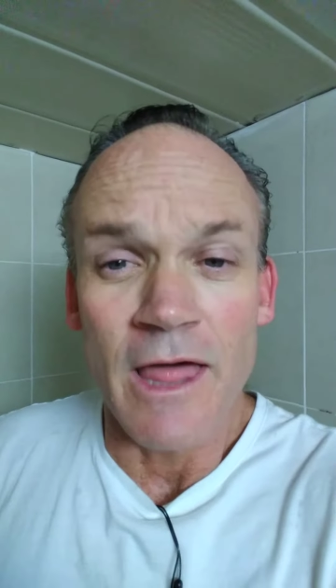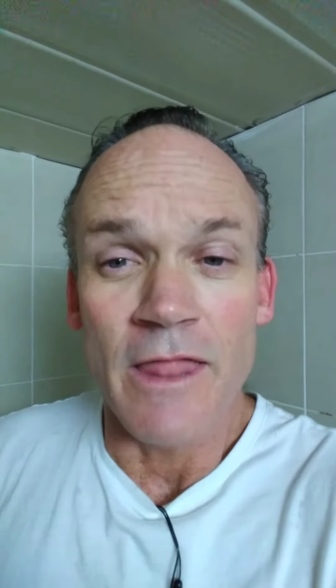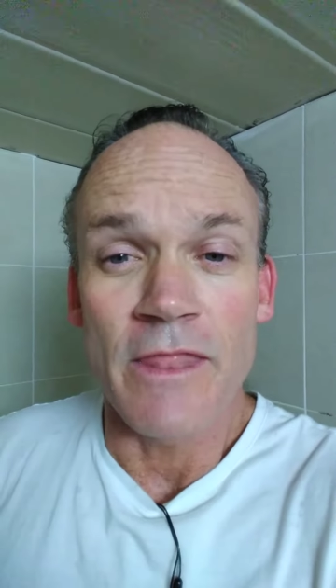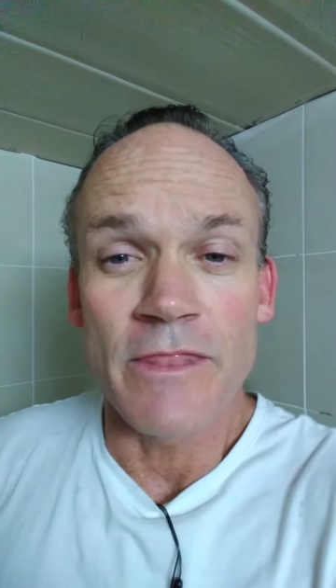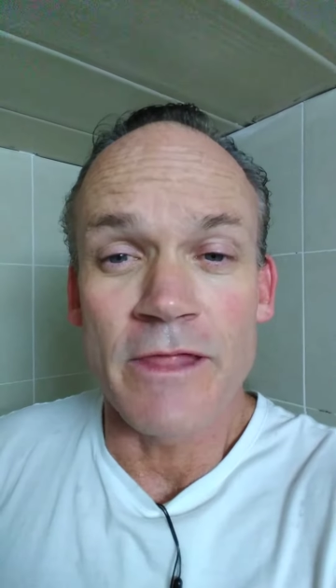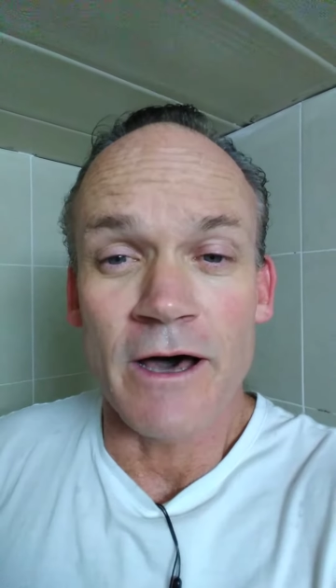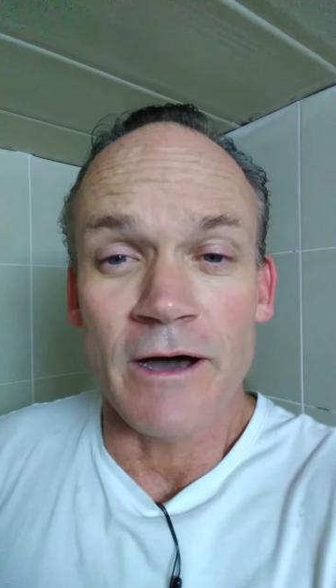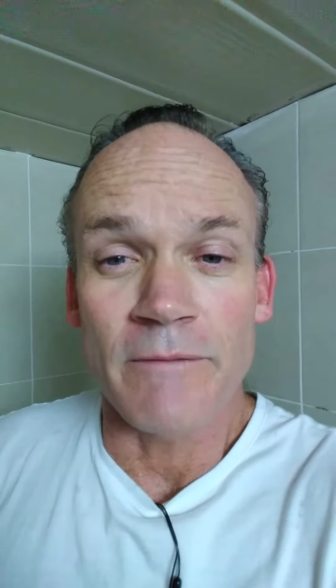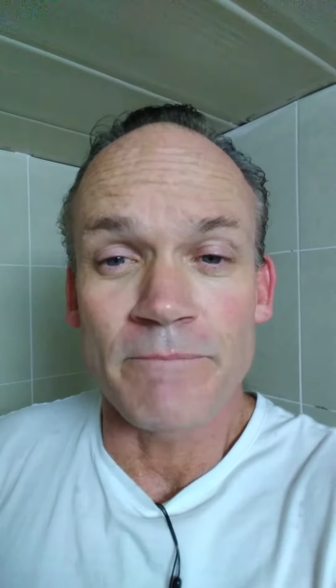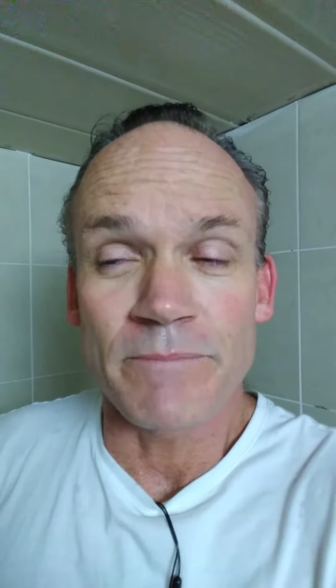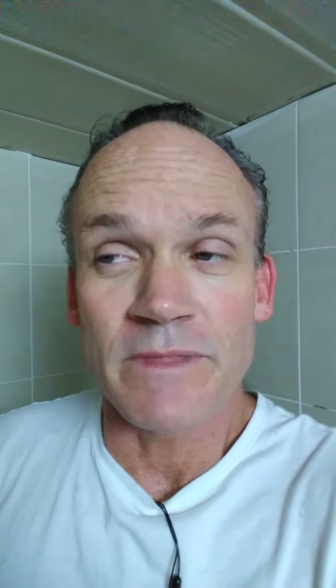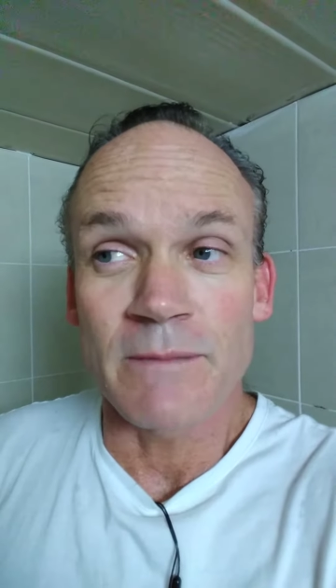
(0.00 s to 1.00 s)

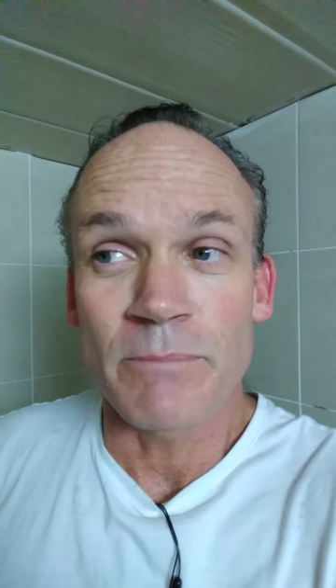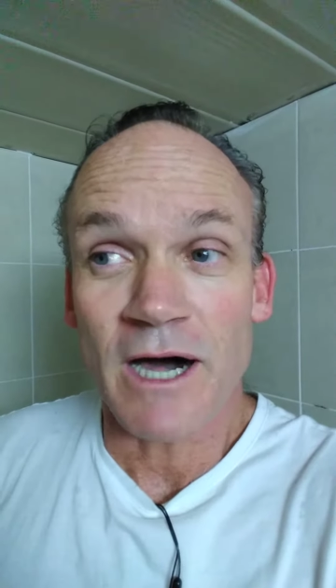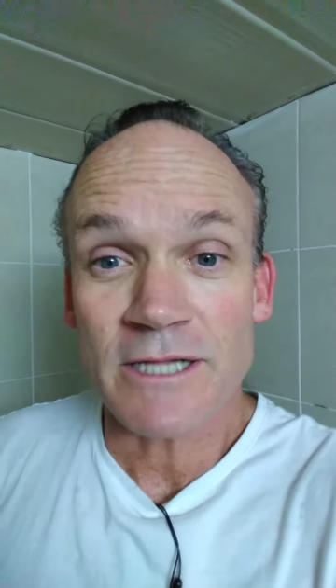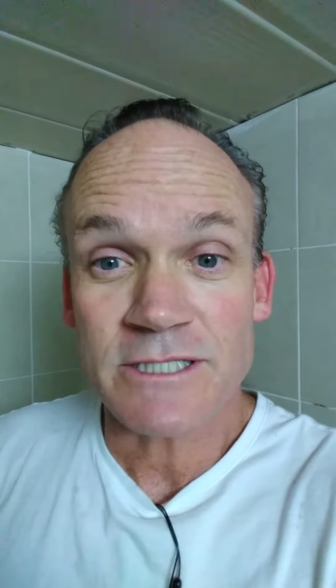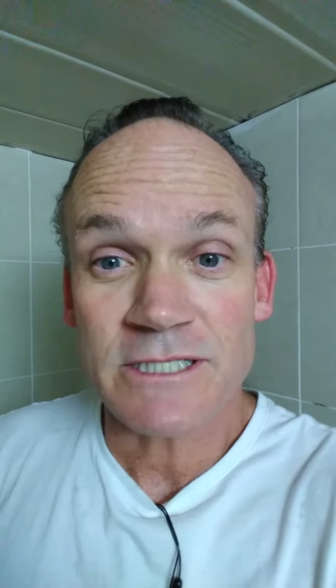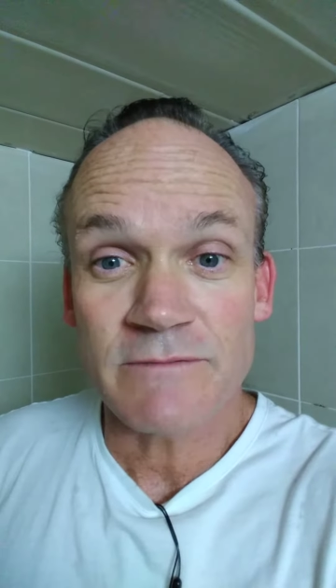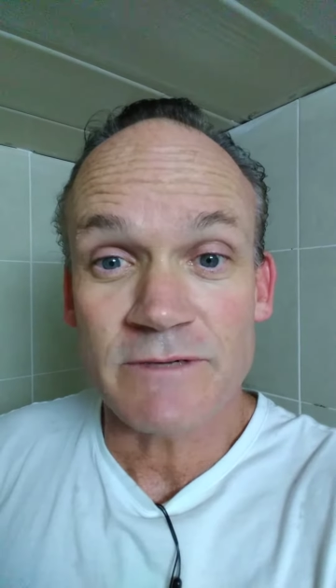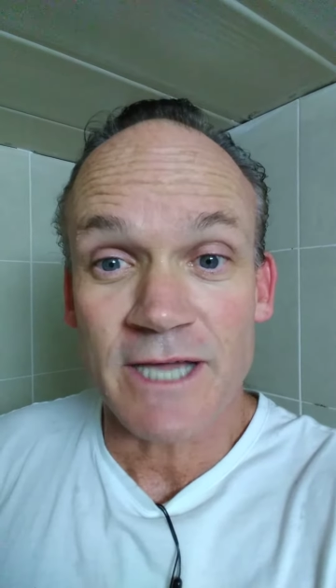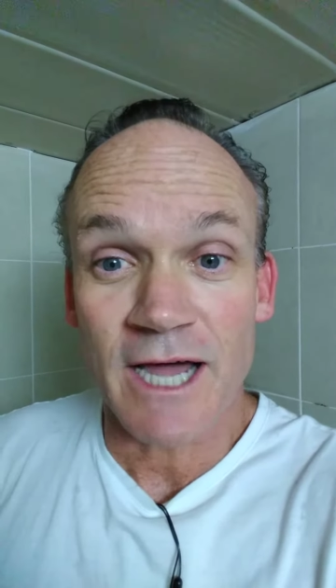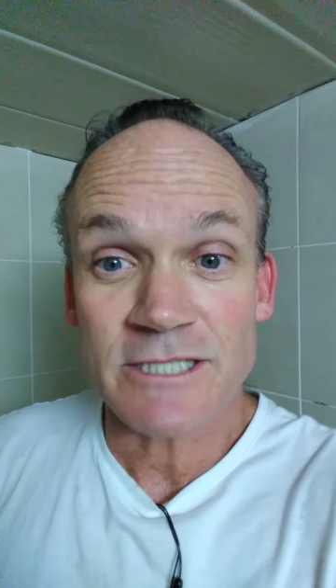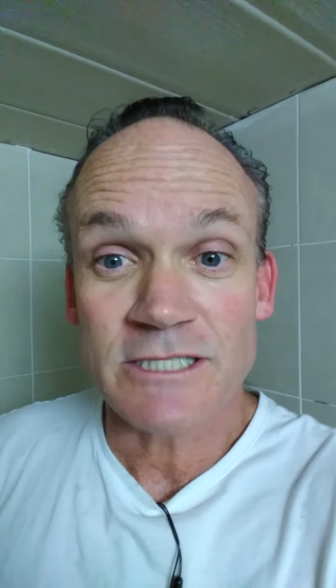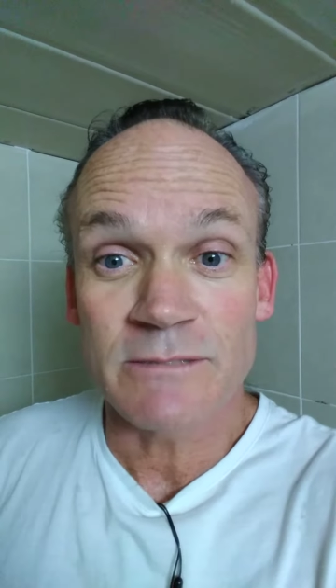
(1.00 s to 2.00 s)
the positivity
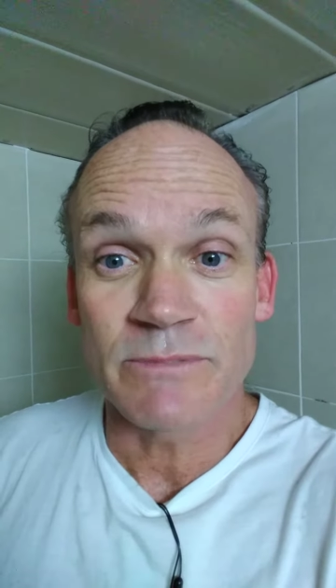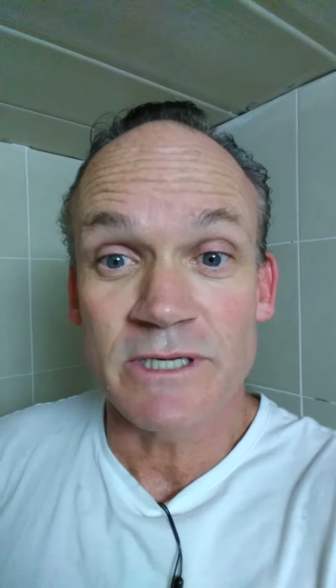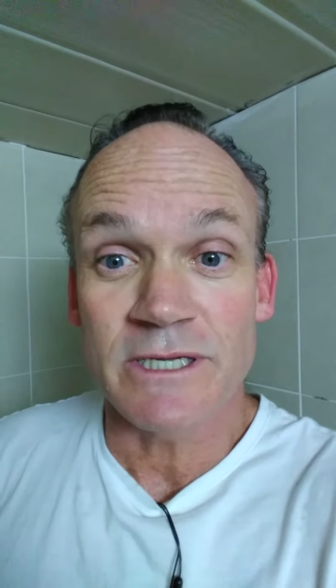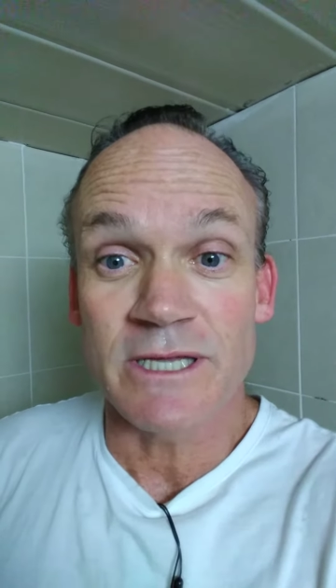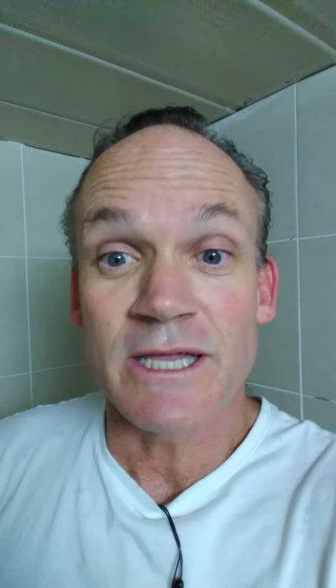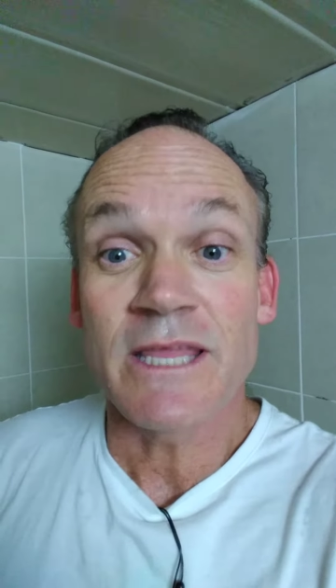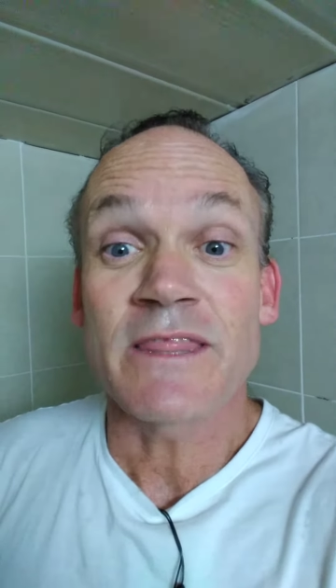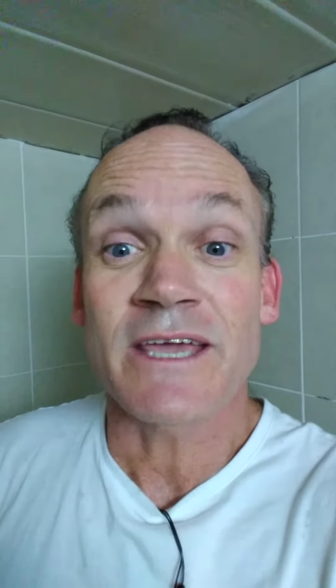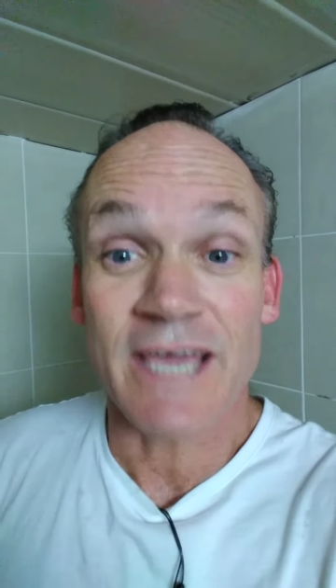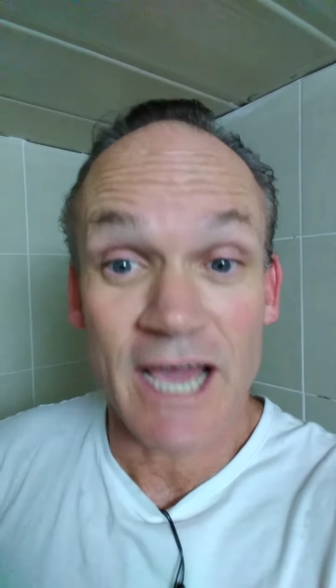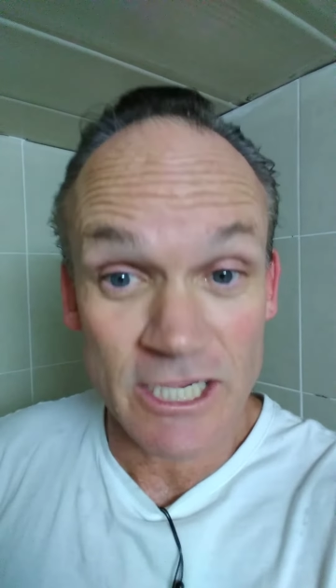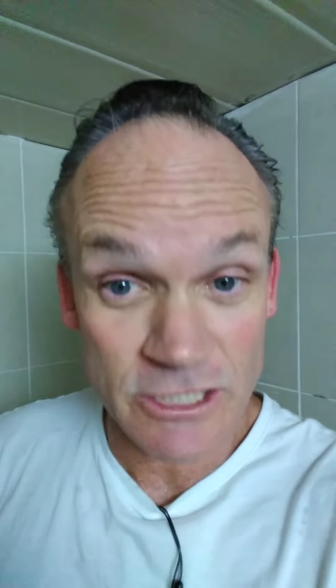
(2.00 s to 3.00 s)
has to be in the
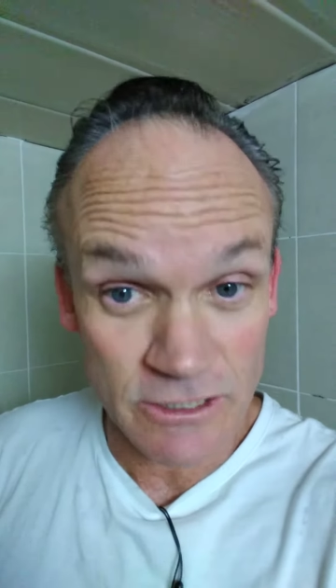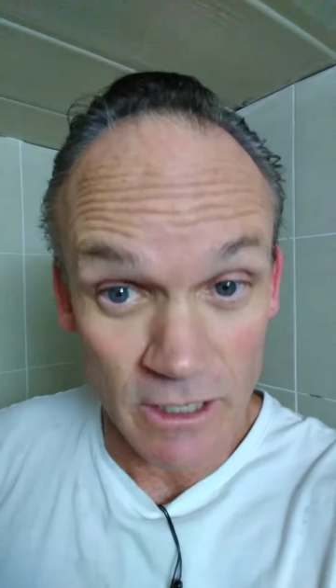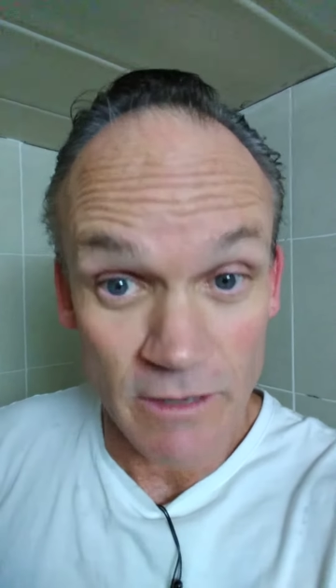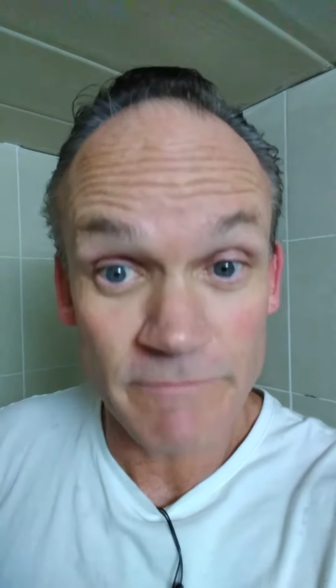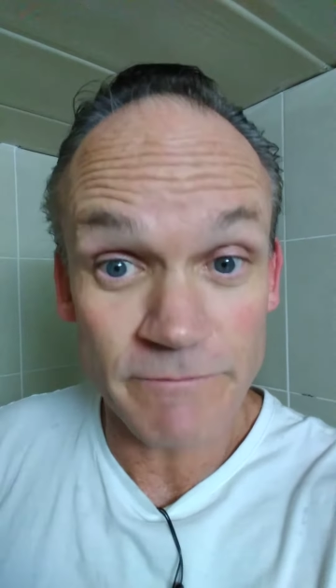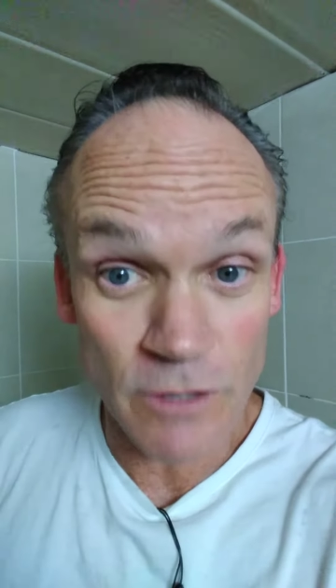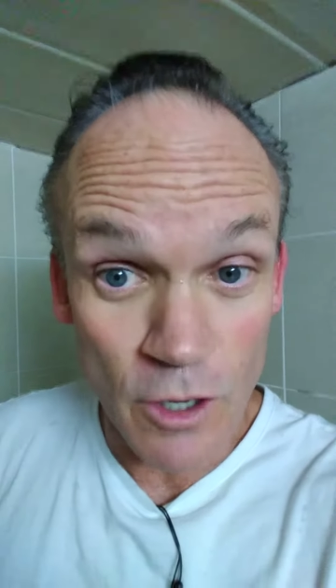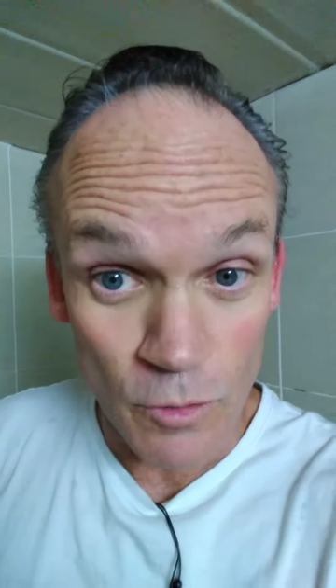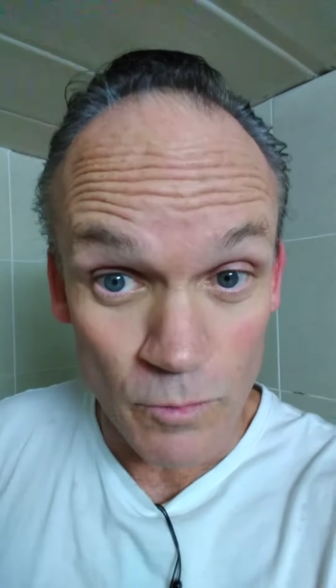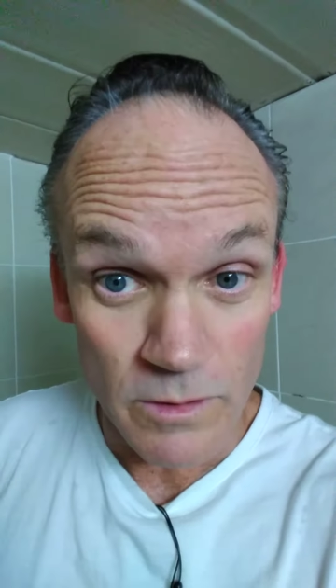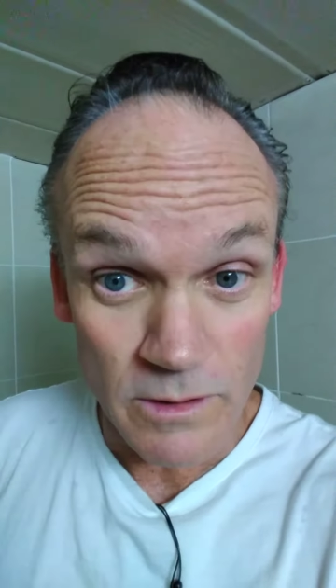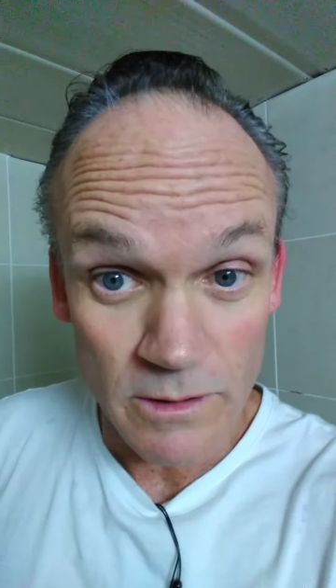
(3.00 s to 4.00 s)
cash
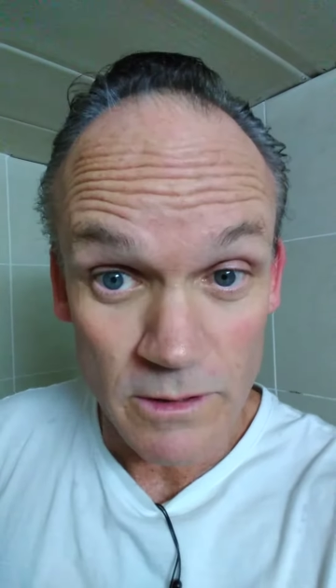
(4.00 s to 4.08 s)
flow.